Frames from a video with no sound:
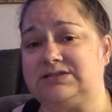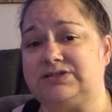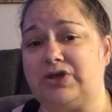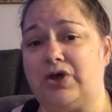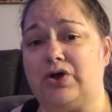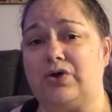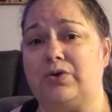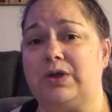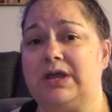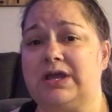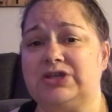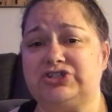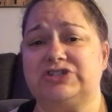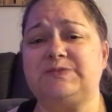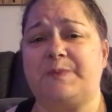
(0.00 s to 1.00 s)
so
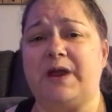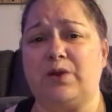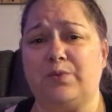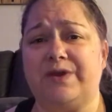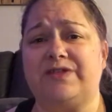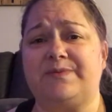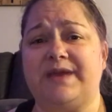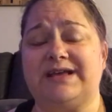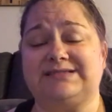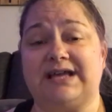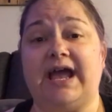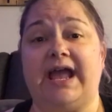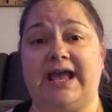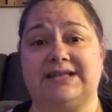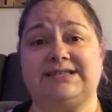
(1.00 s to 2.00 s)
just bear with me as
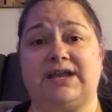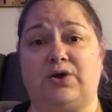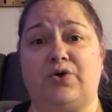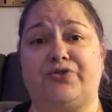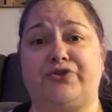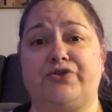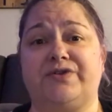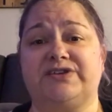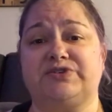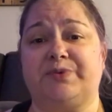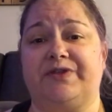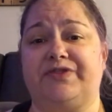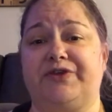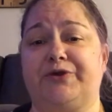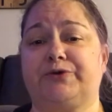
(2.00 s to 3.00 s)
I go through this
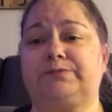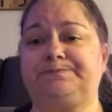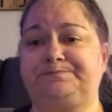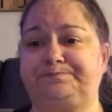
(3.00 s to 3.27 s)
with you.